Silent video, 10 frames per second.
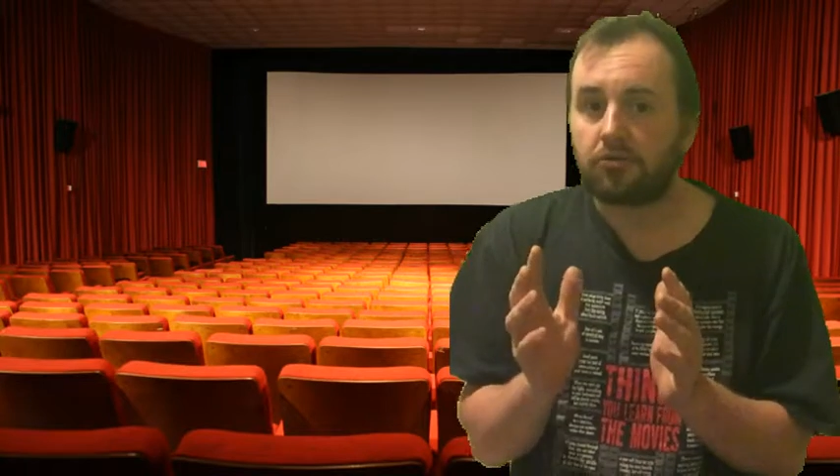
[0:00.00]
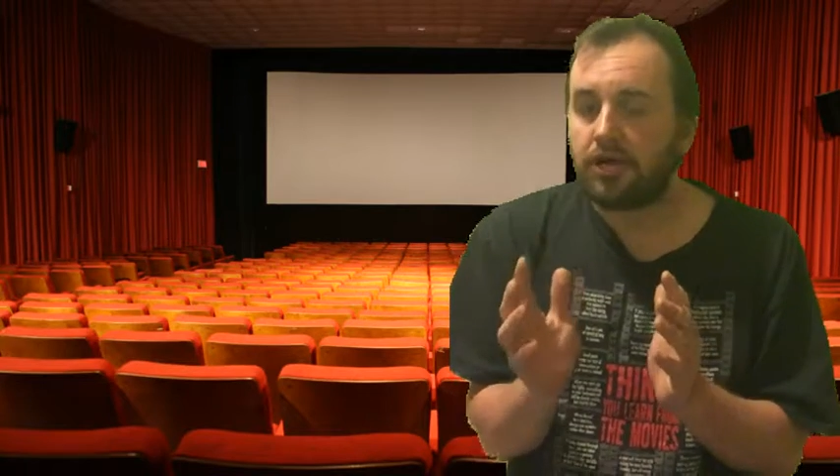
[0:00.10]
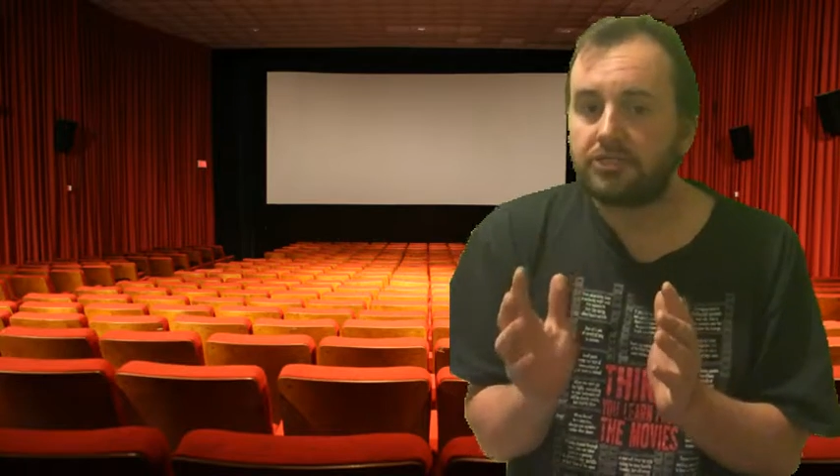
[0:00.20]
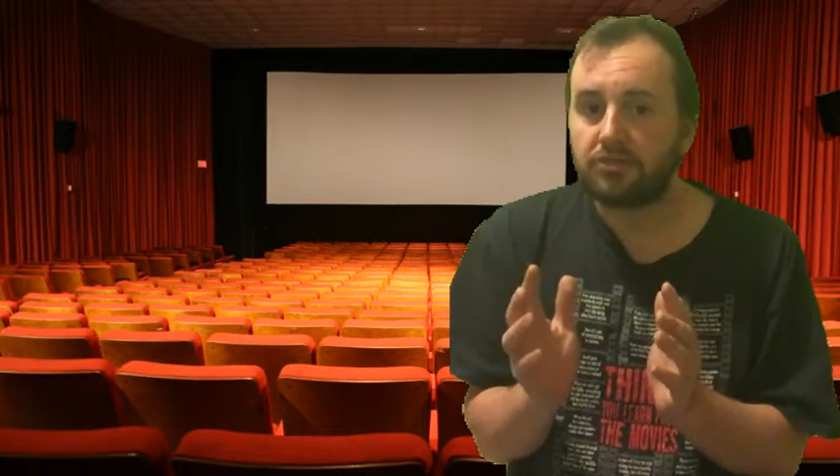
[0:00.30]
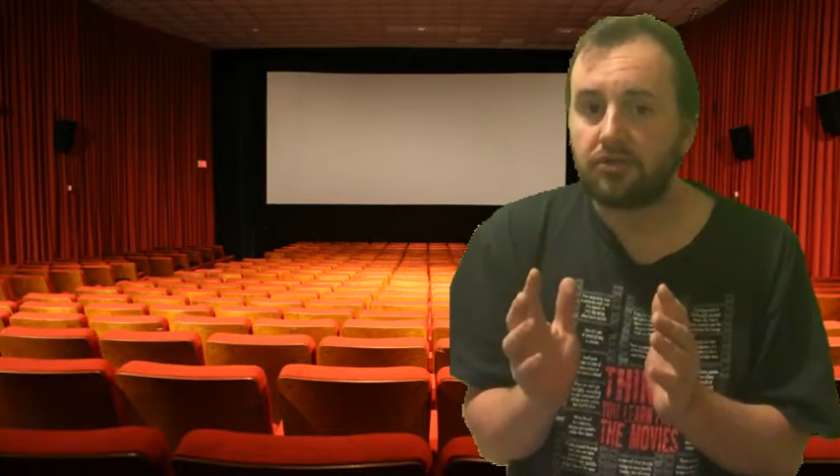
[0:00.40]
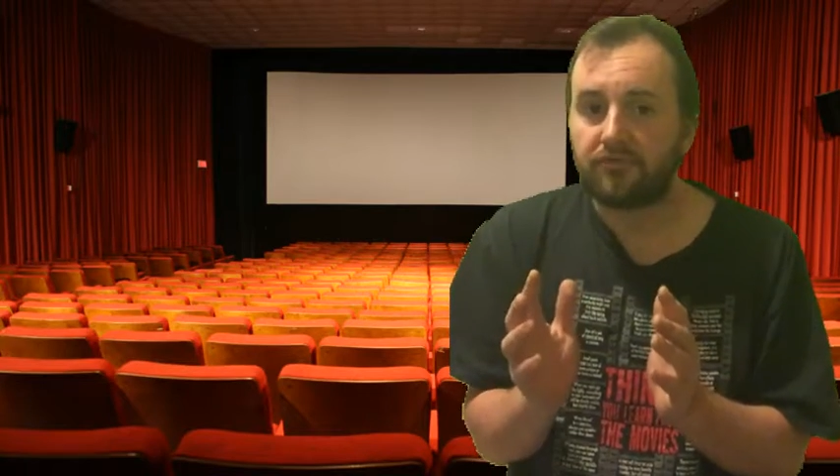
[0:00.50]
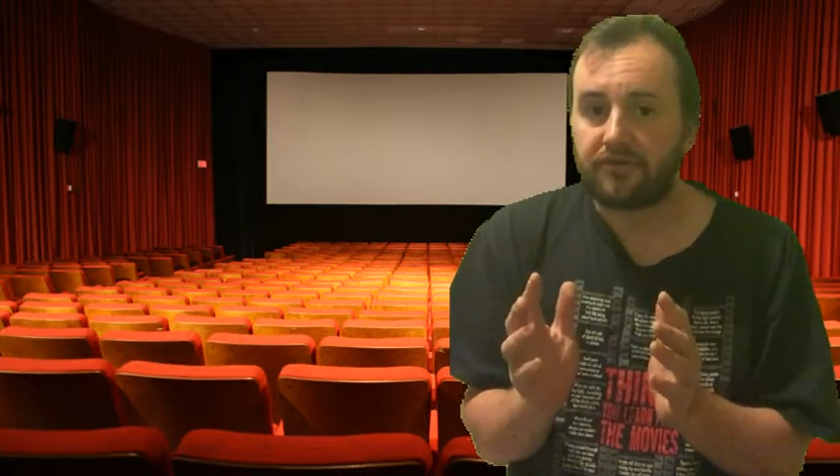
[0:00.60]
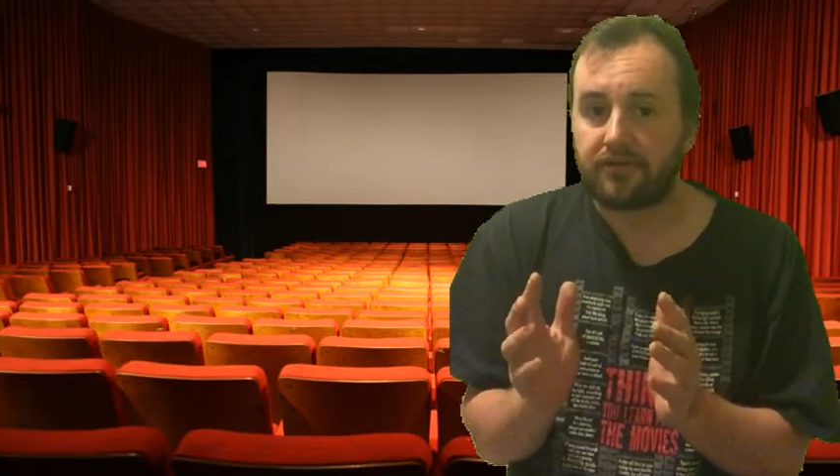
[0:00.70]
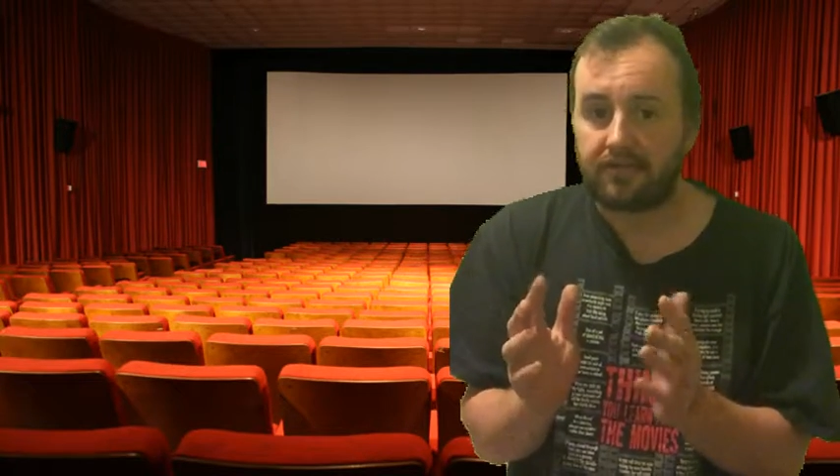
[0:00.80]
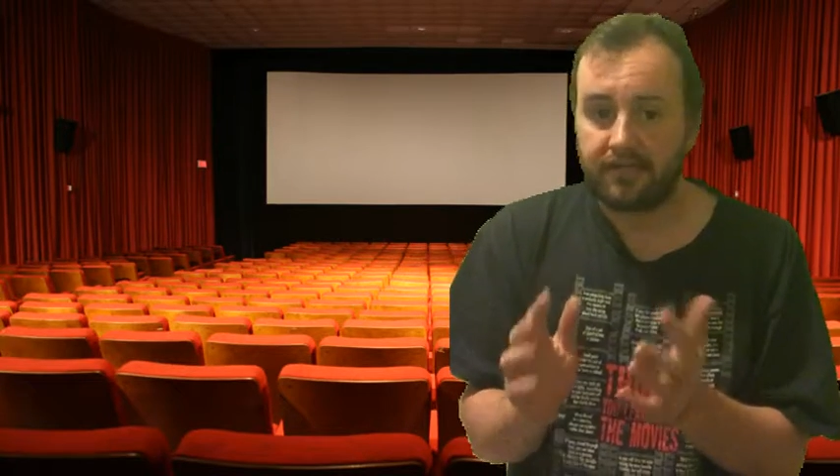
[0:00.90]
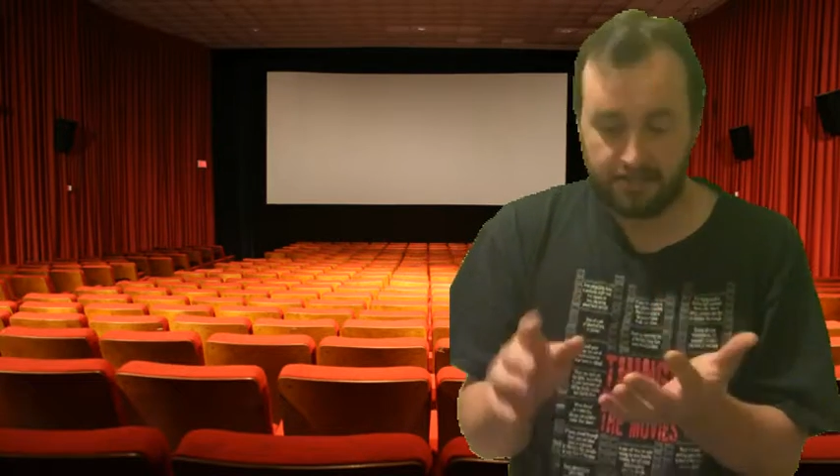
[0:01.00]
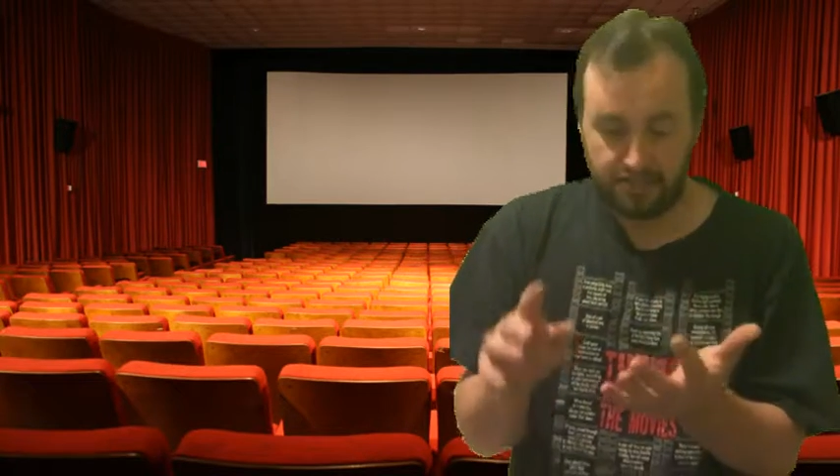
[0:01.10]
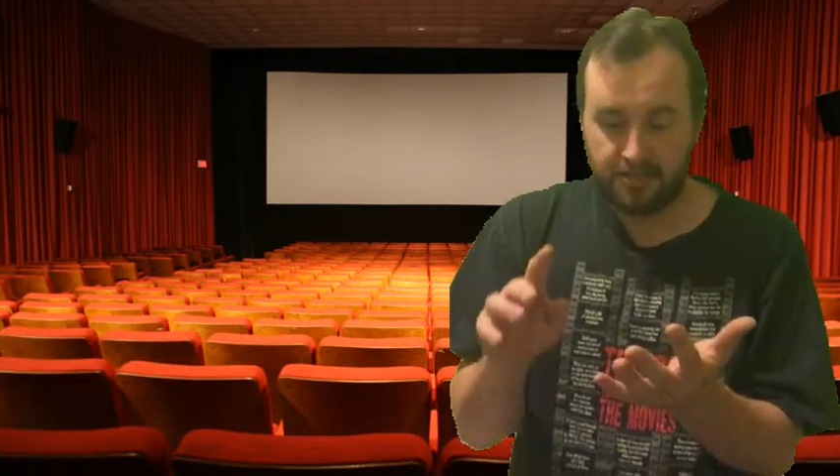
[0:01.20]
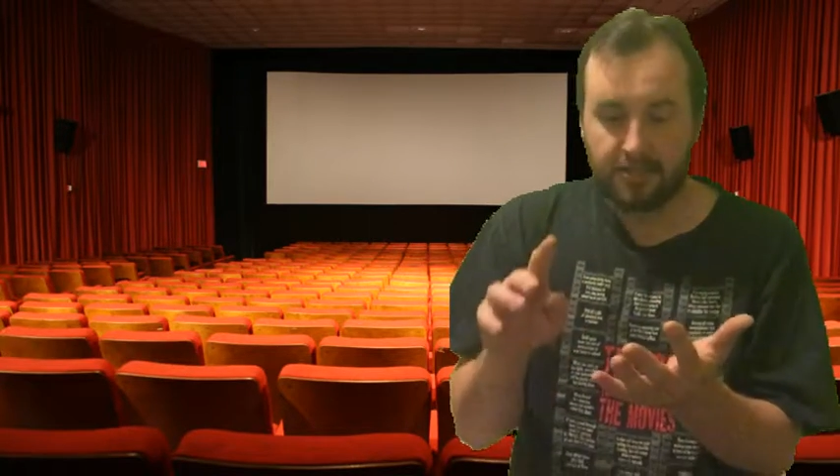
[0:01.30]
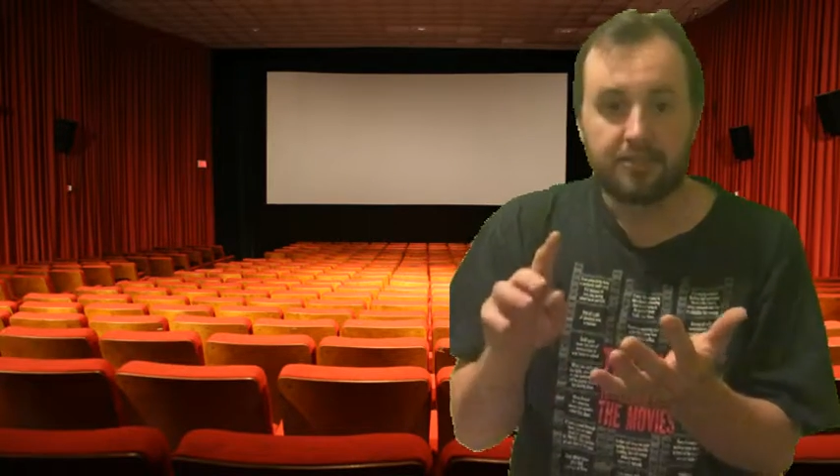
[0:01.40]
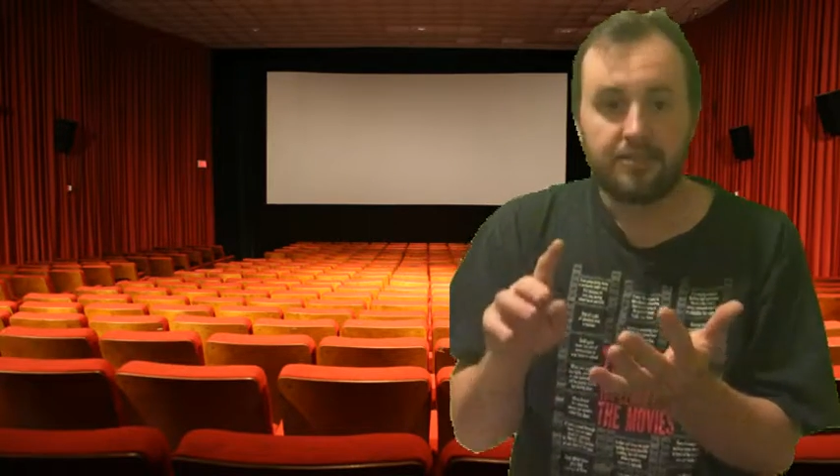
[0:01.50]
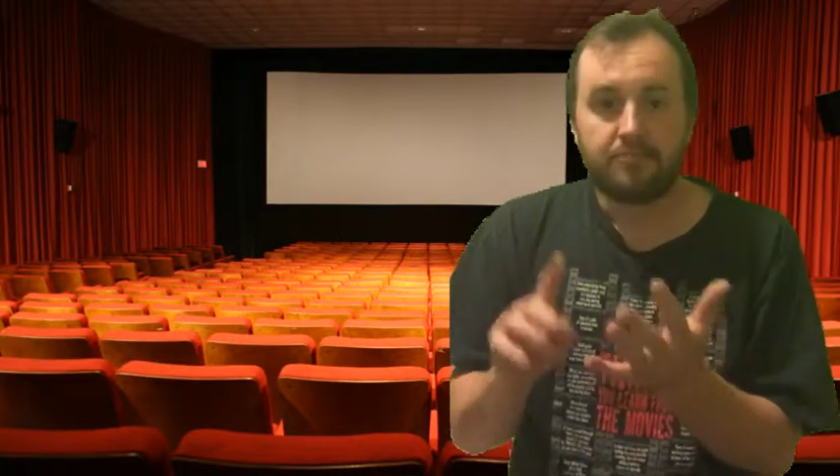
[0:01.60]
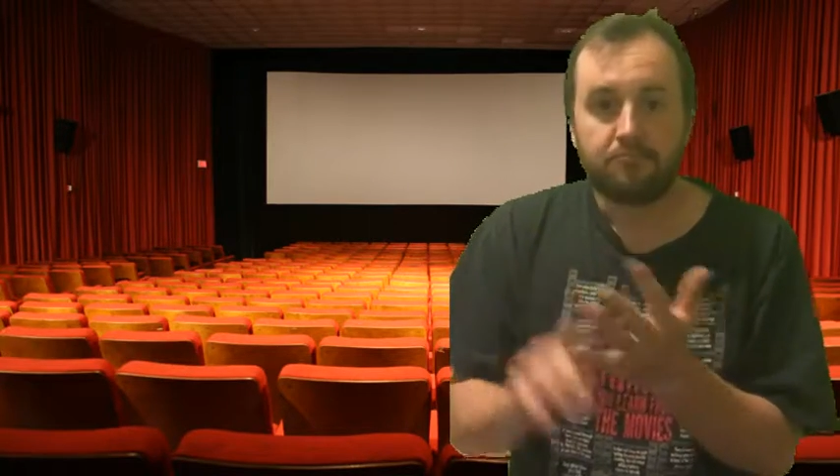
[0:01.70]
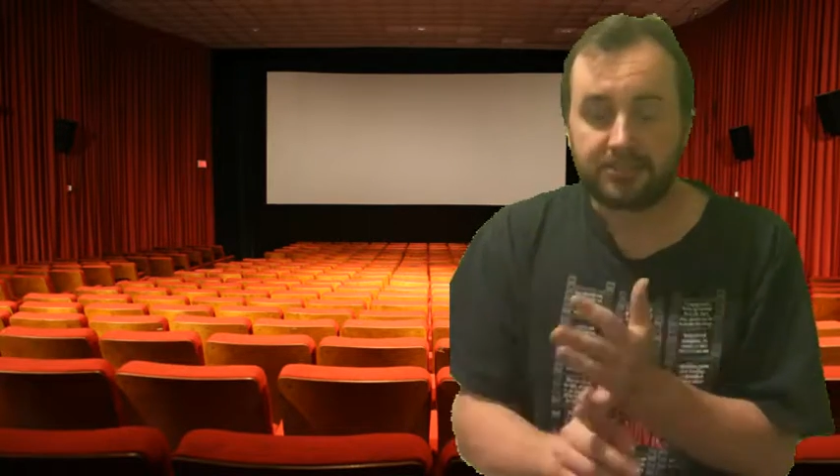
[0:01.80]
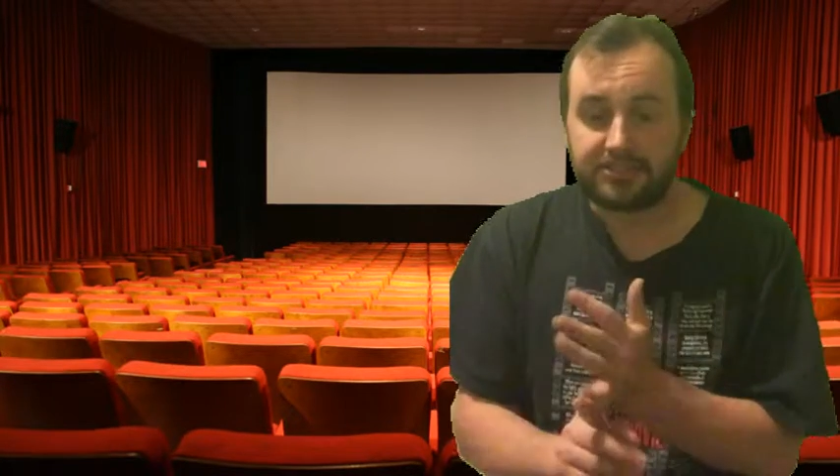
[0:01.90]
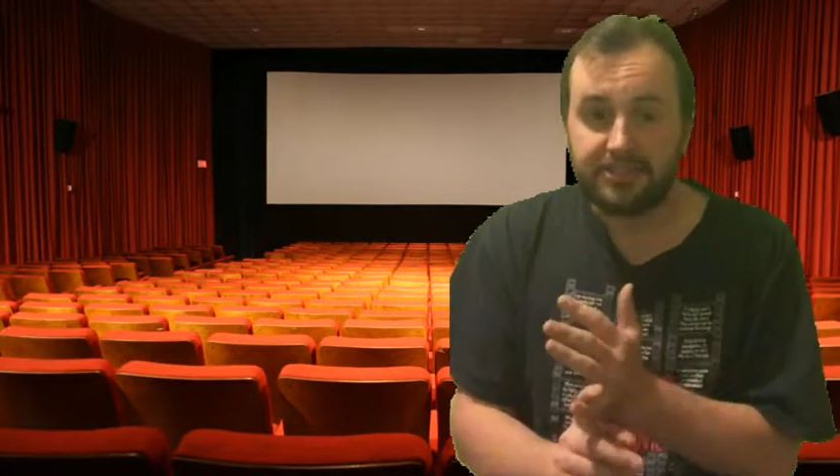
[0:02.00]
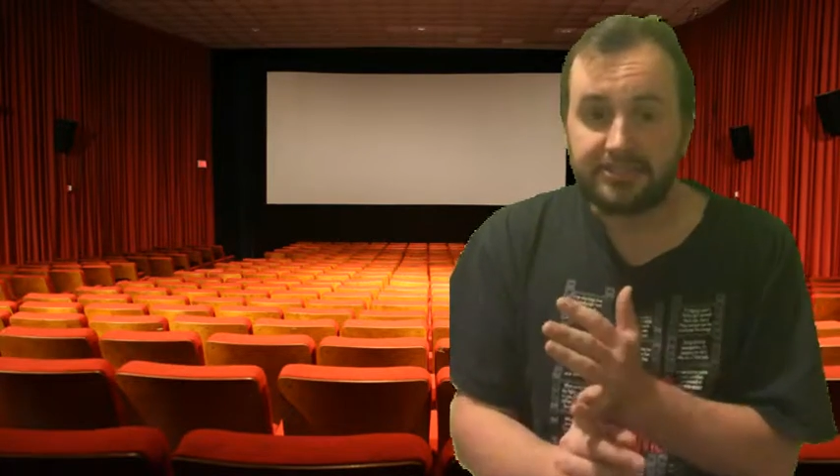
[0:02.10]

crossover. Must See